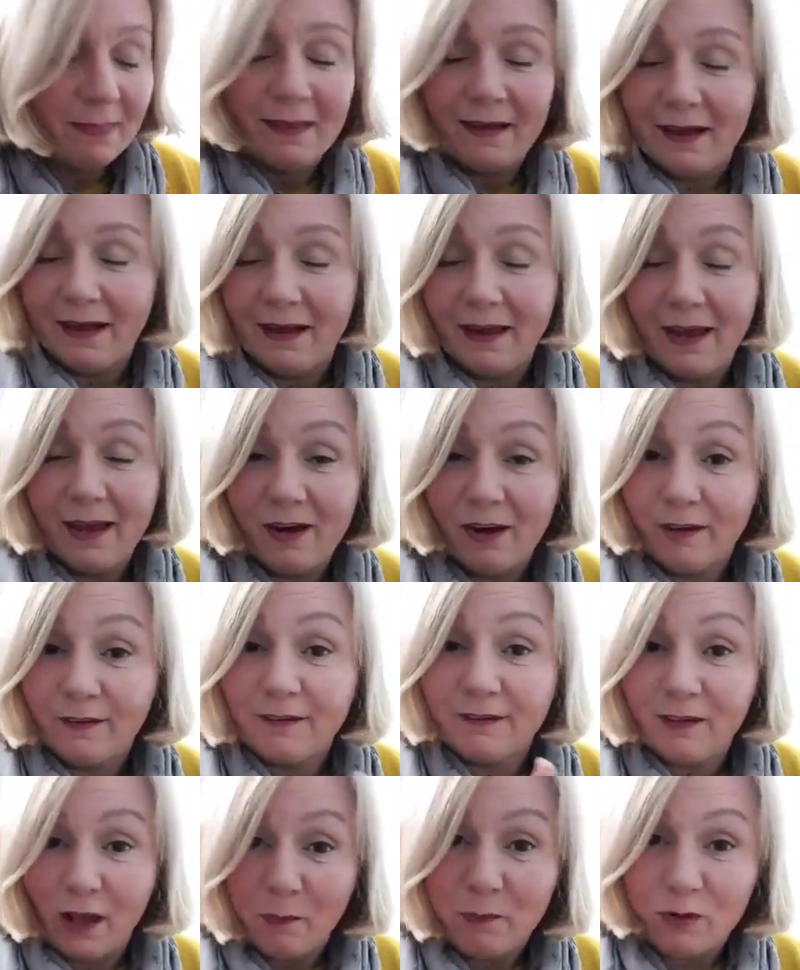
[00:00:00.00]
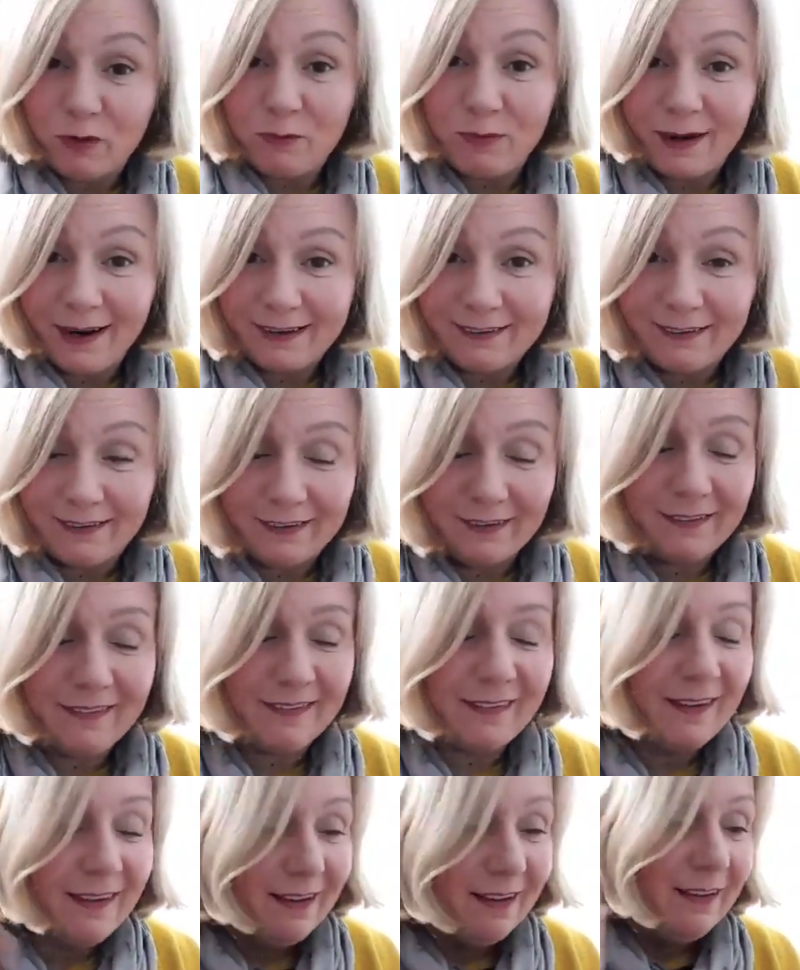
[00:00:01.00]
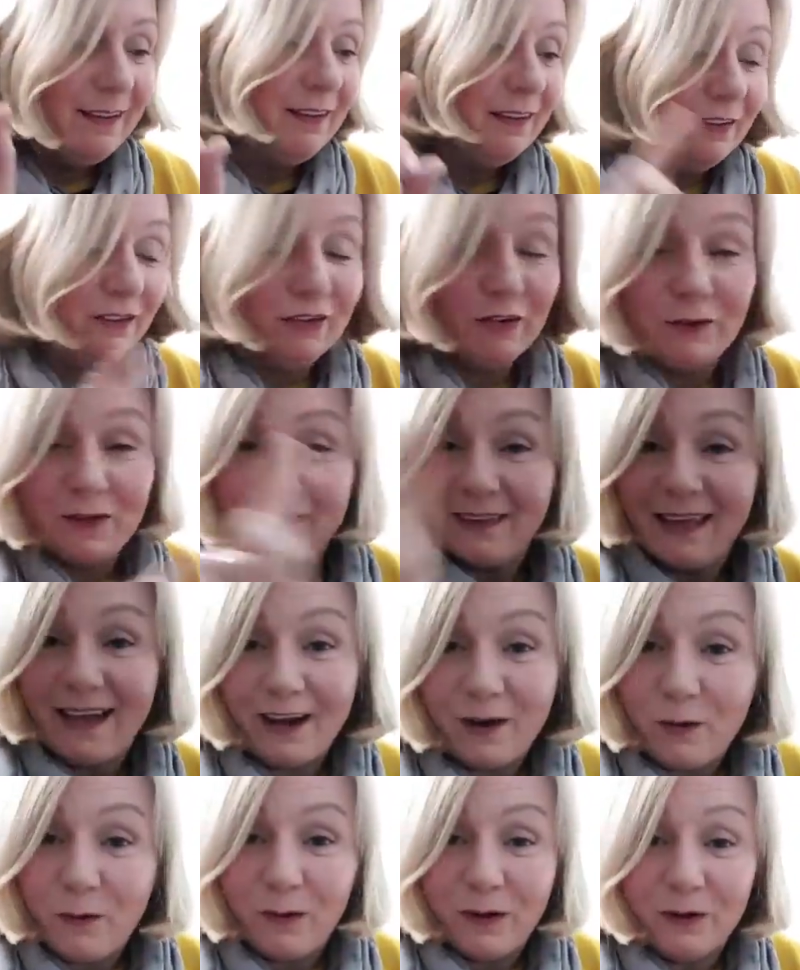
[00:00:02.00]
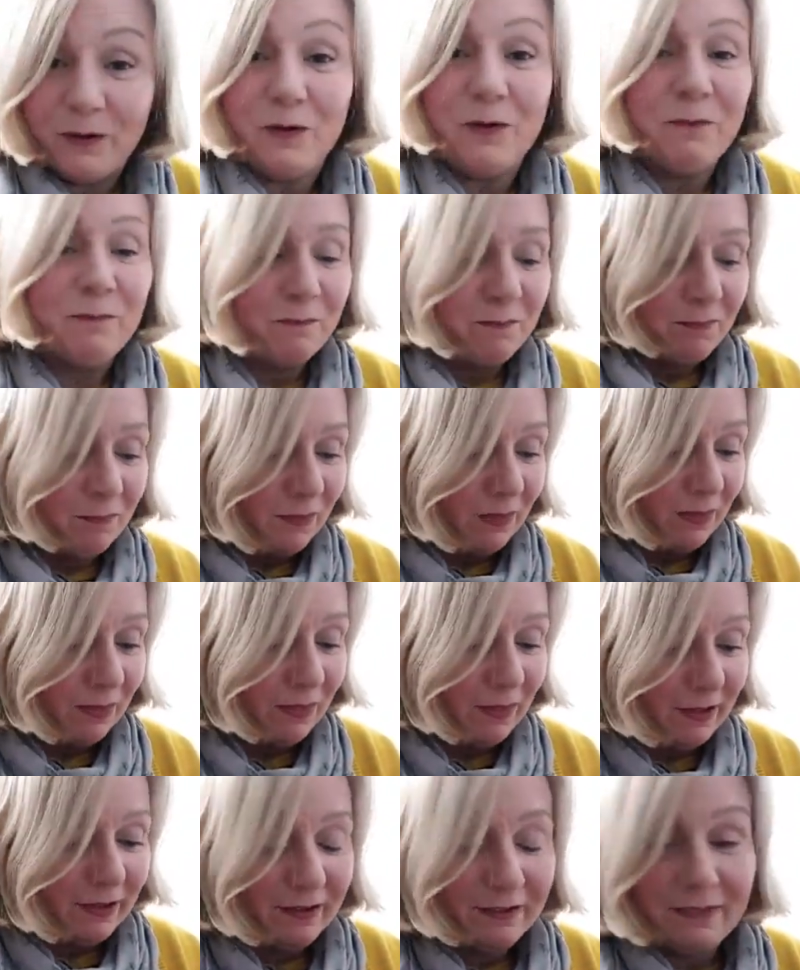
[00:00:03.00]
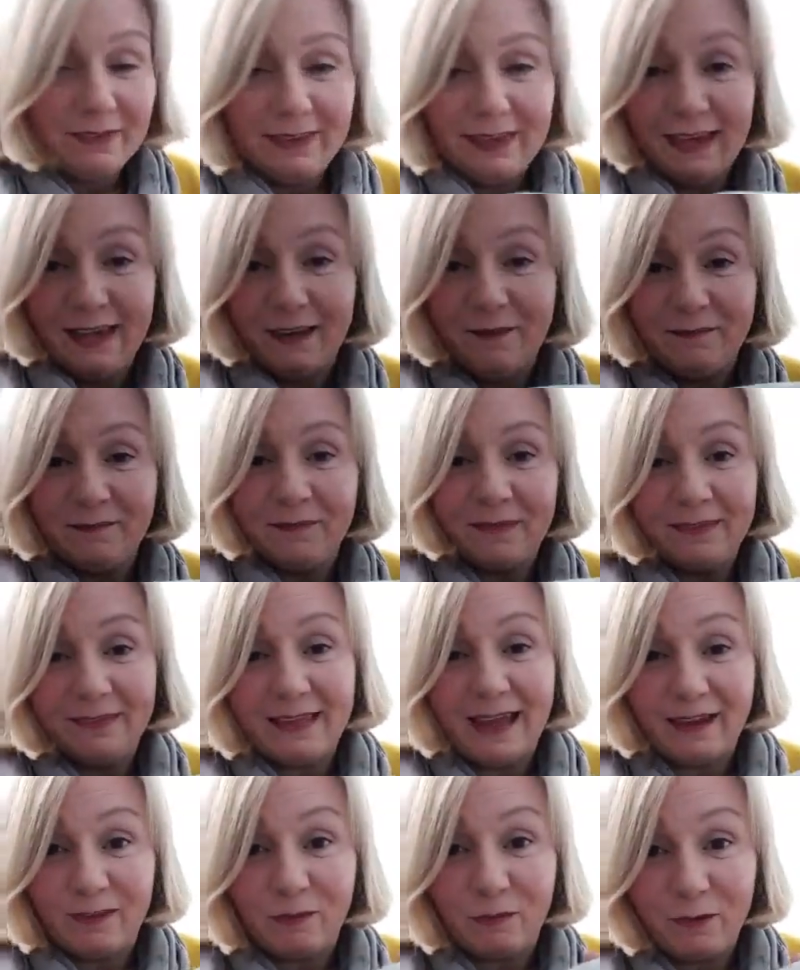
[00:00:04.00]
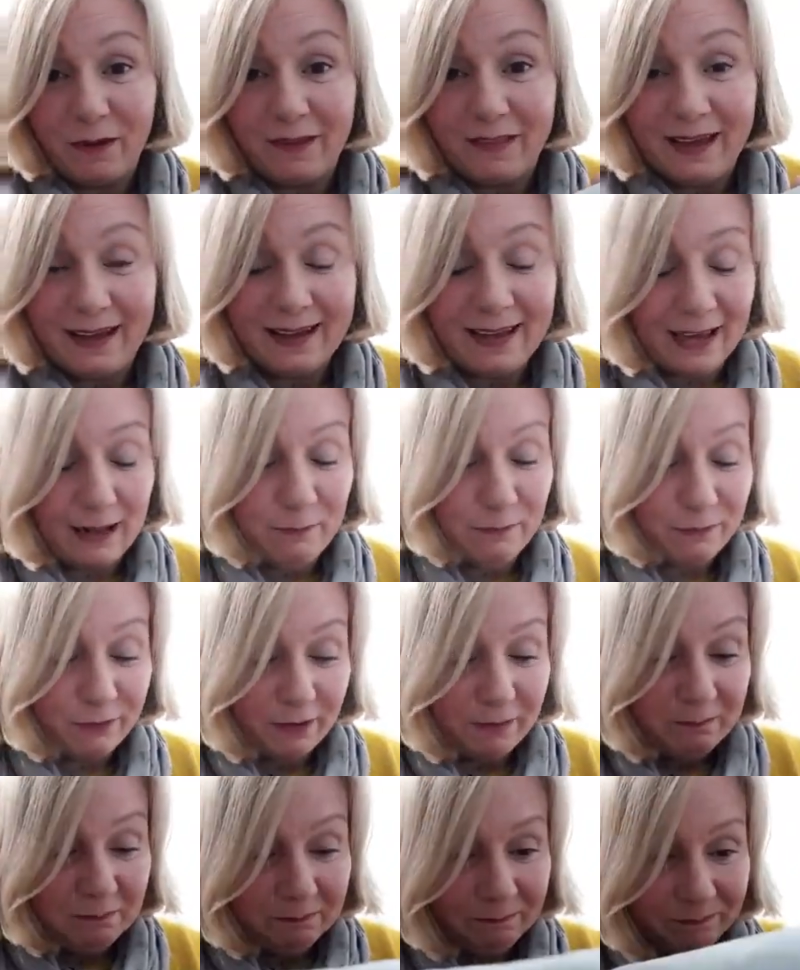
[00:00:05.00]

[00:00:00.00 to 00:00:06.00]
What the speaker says: And I got so much practice doing that quilt that, yeah, that's where that came from.